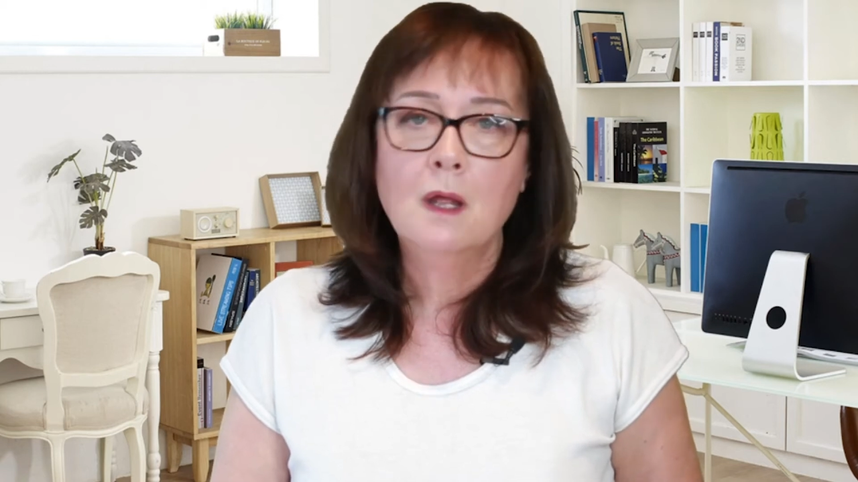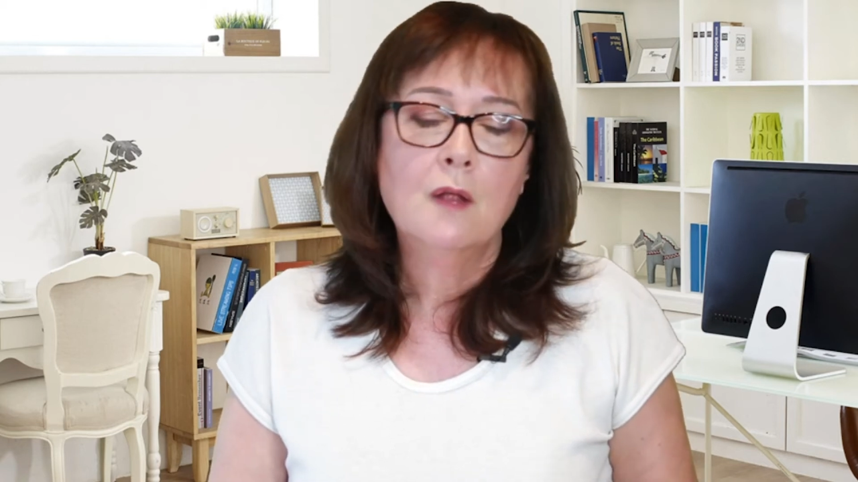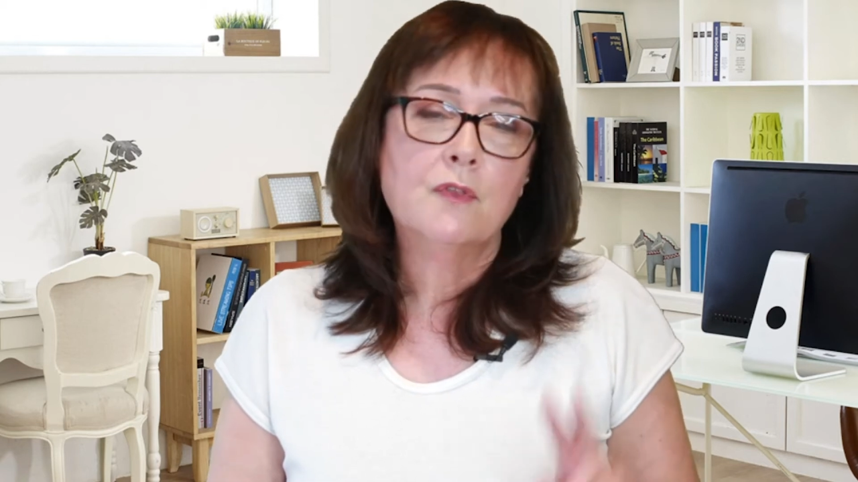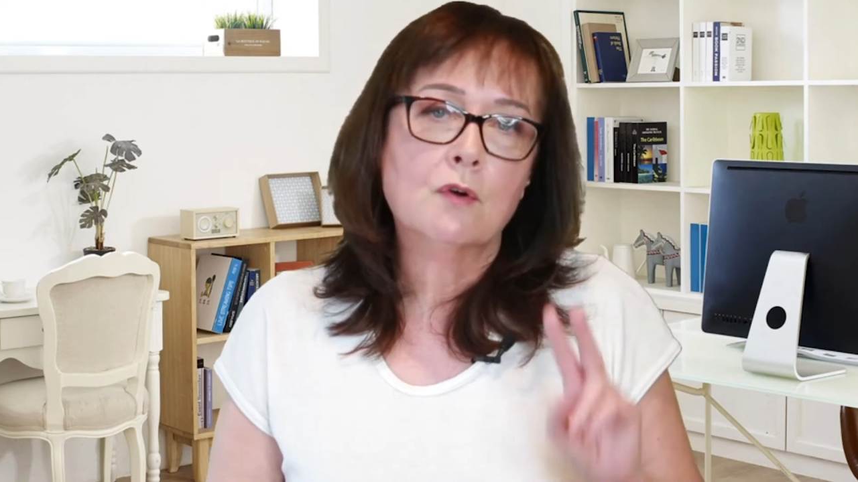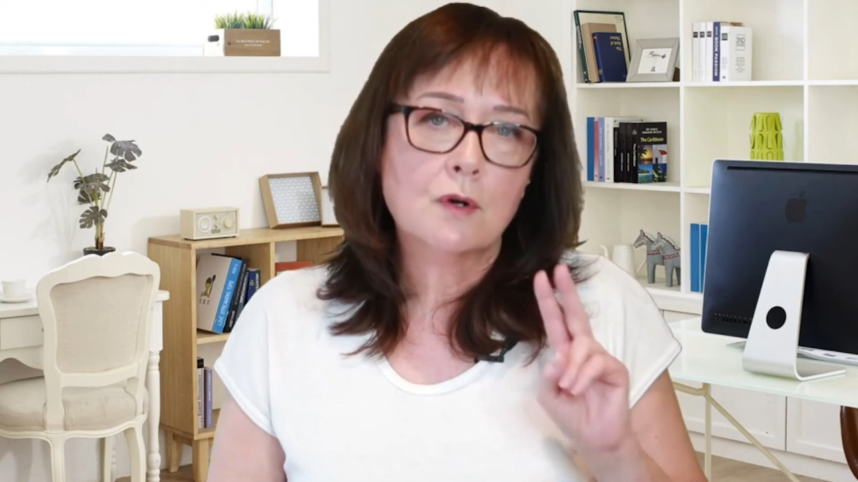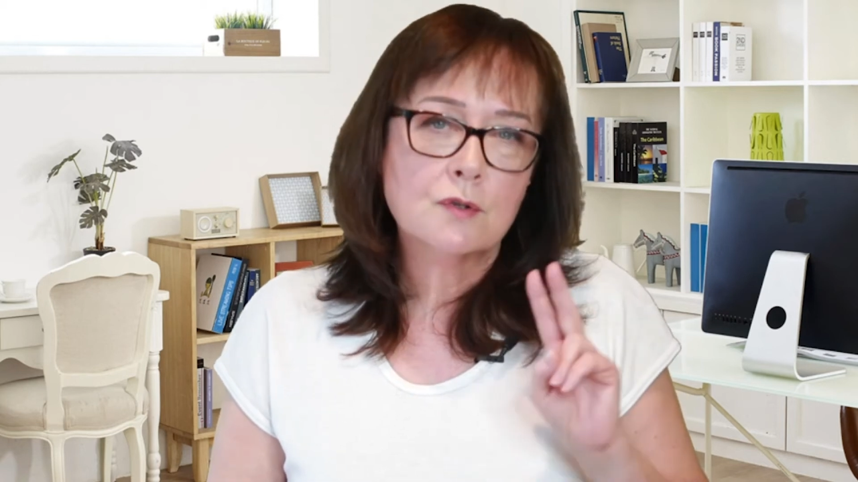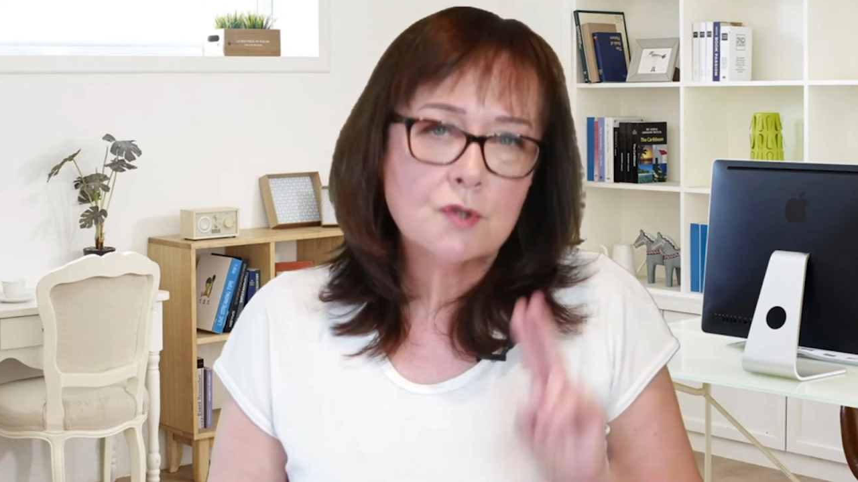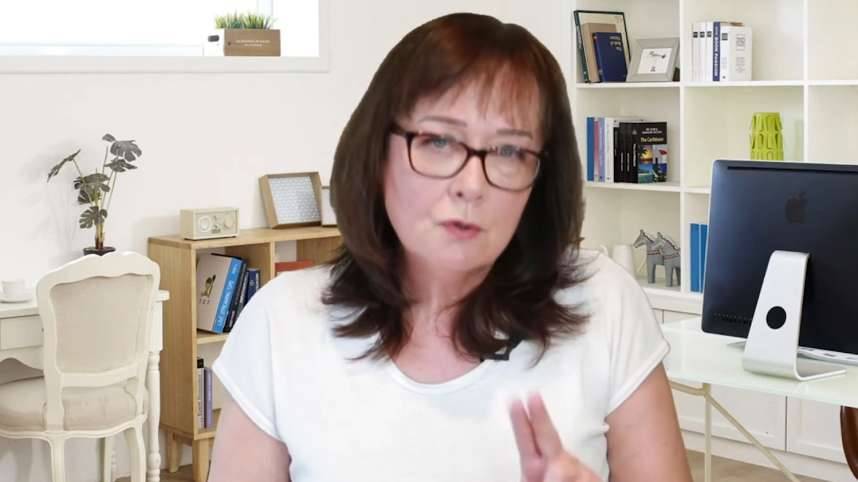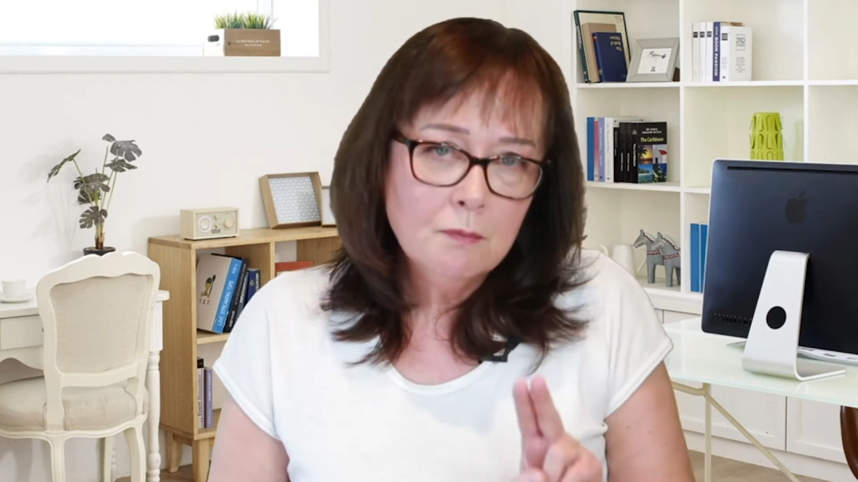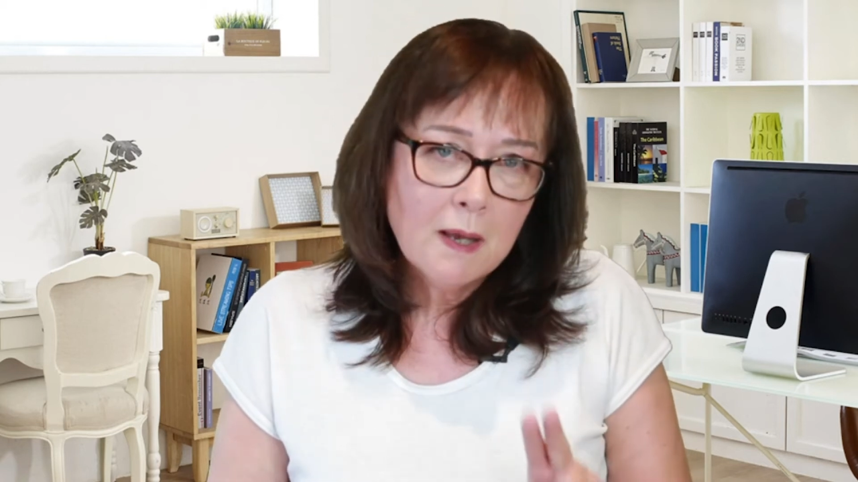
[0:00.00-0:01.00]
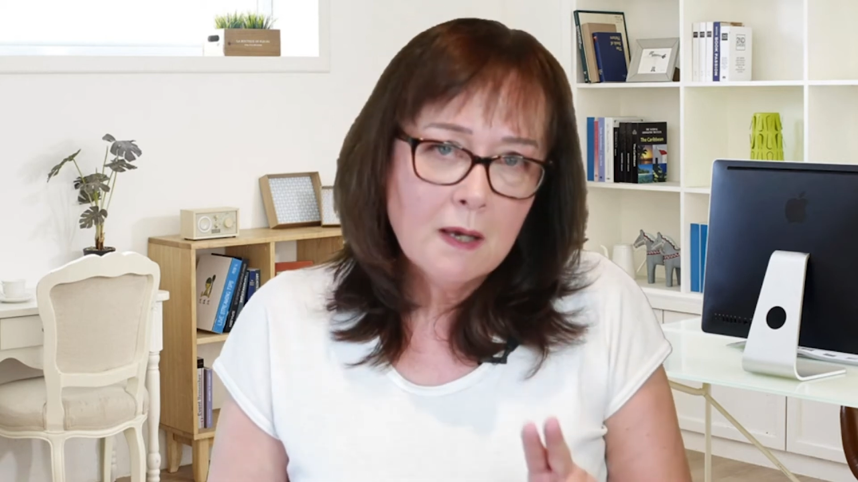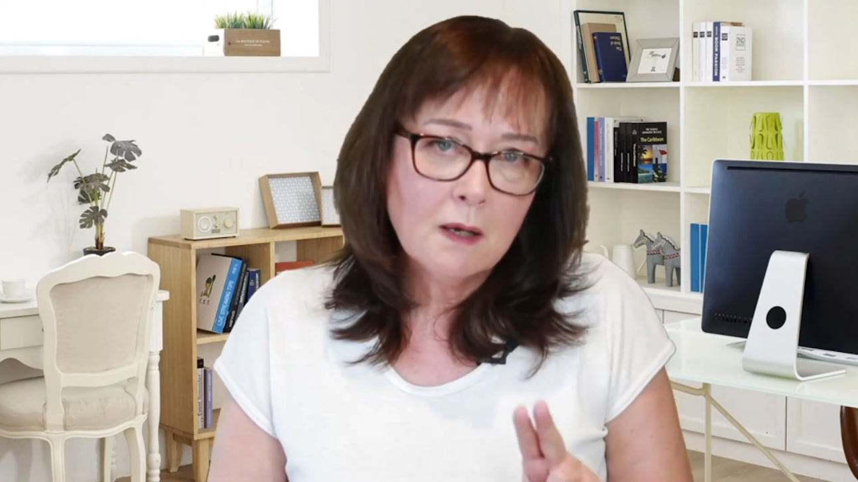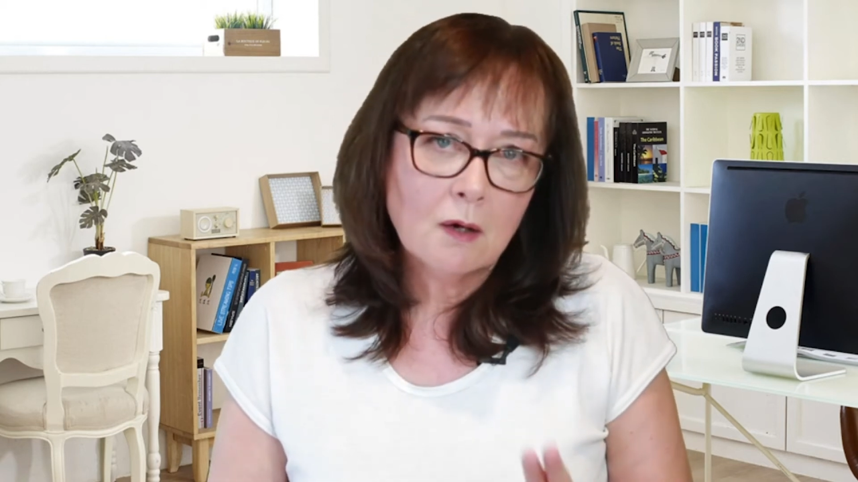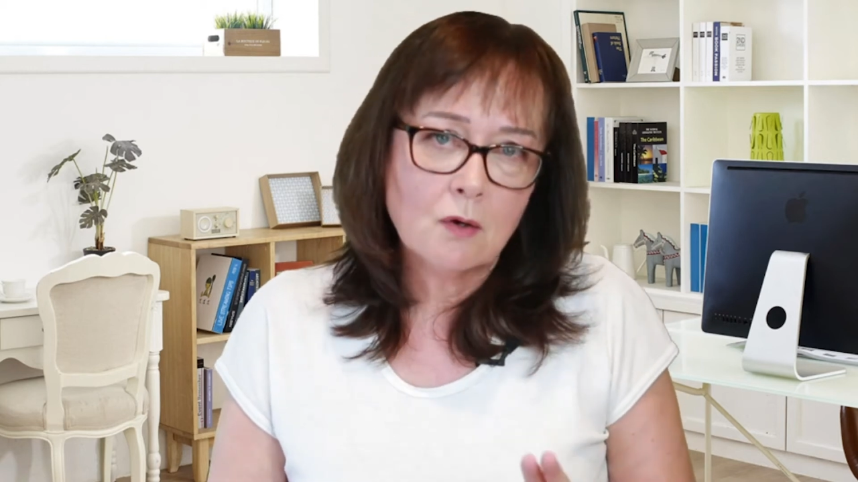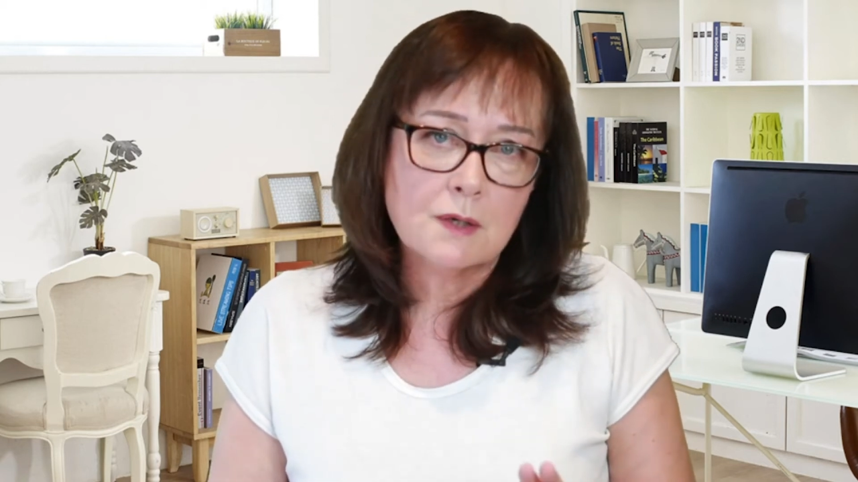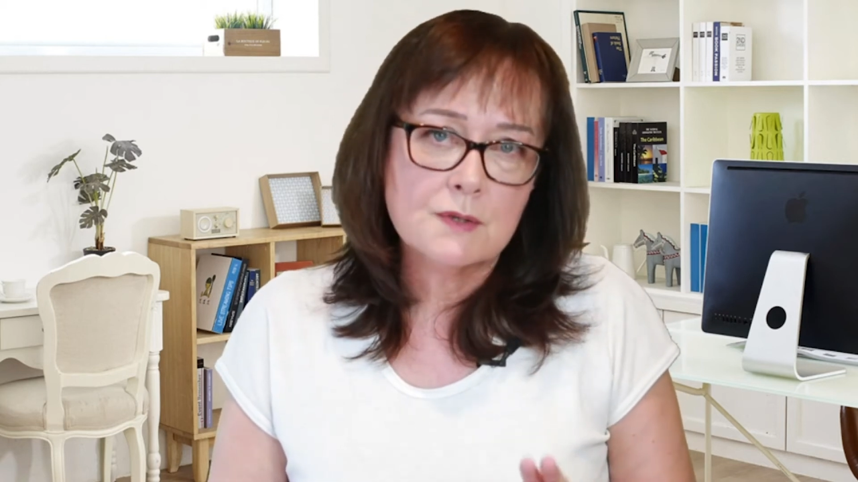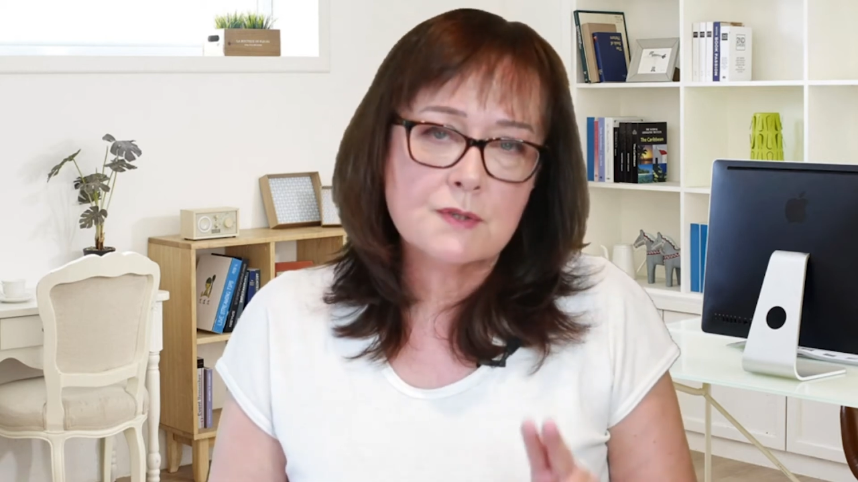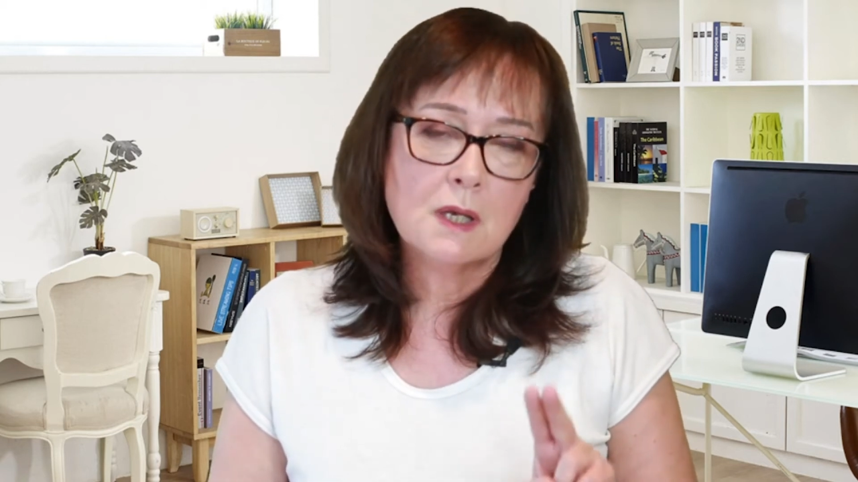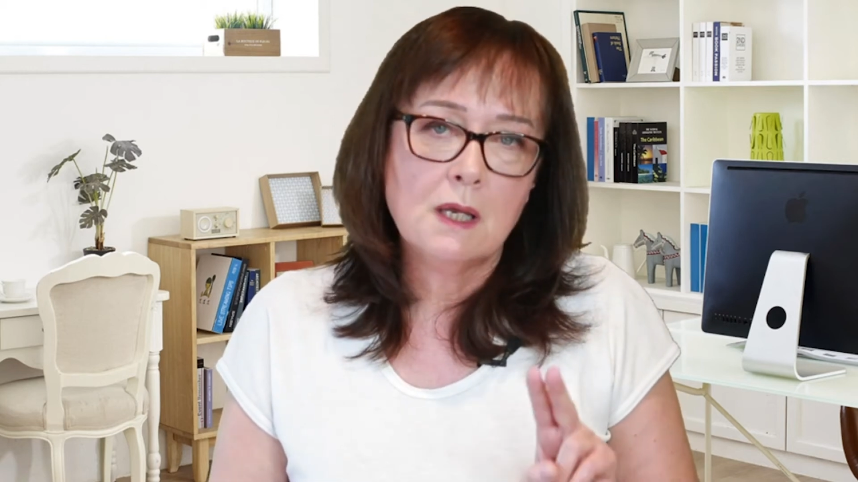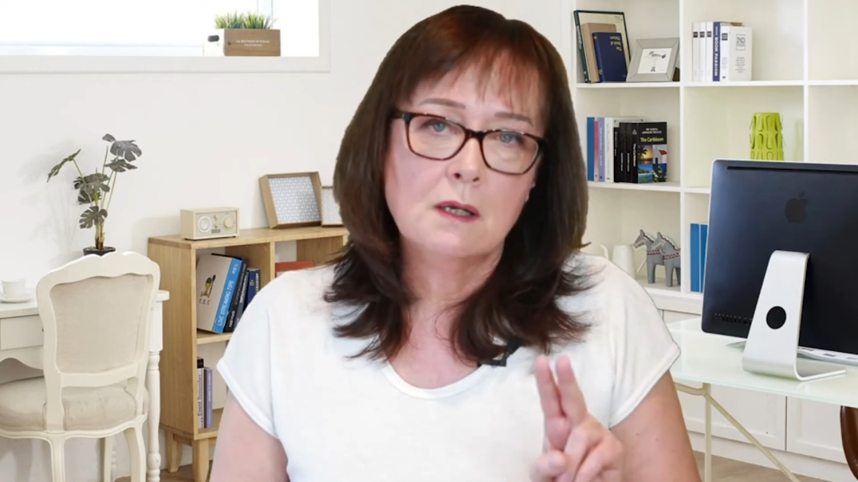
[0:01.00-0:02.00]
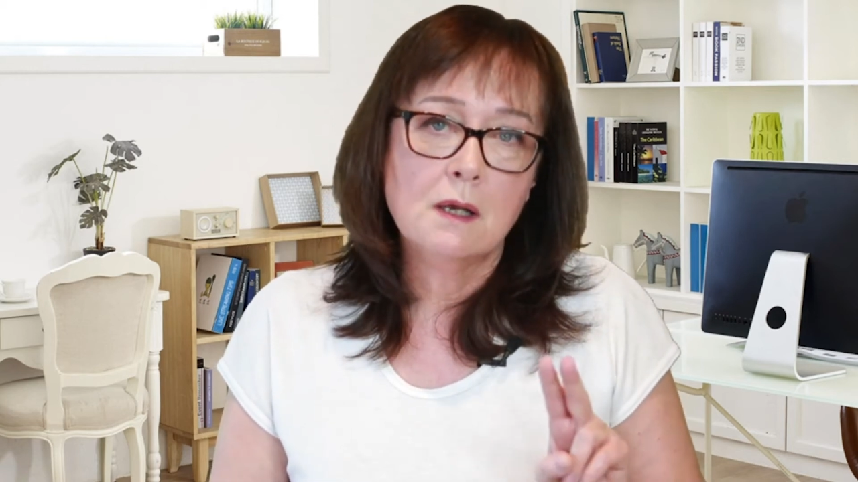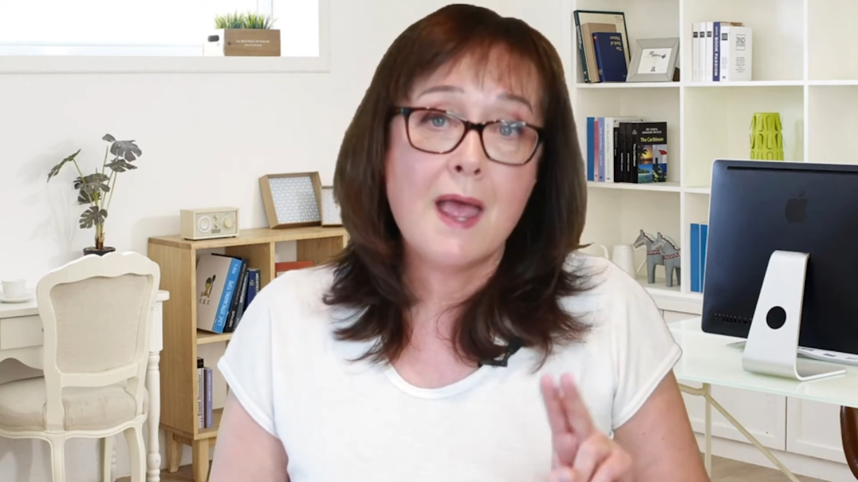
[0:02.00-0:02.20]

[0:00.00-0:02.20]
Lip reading: There are two main areas in